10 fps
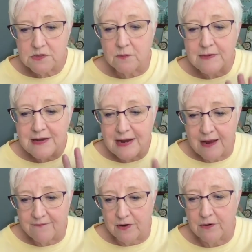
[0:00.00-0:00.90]
So
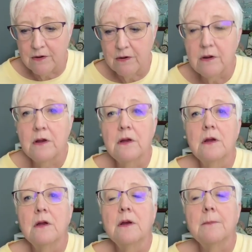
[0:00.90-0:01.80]
never
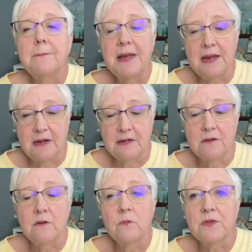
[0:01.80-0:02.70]

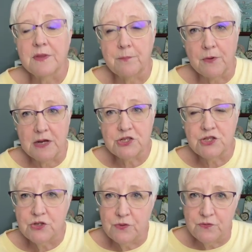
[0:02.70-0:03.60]
paint with a
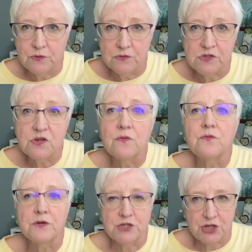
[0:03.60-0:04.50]
brush you've used
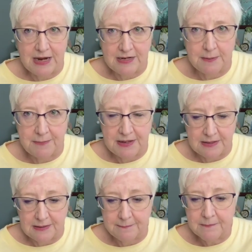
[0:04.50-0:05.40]
for china
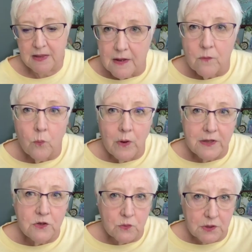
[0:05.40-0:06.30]
painting.
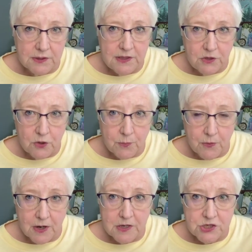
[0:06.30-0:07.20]
When you clean your
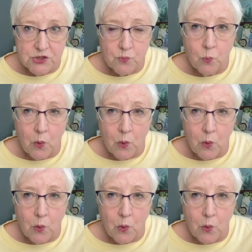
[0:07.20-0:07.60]
brush,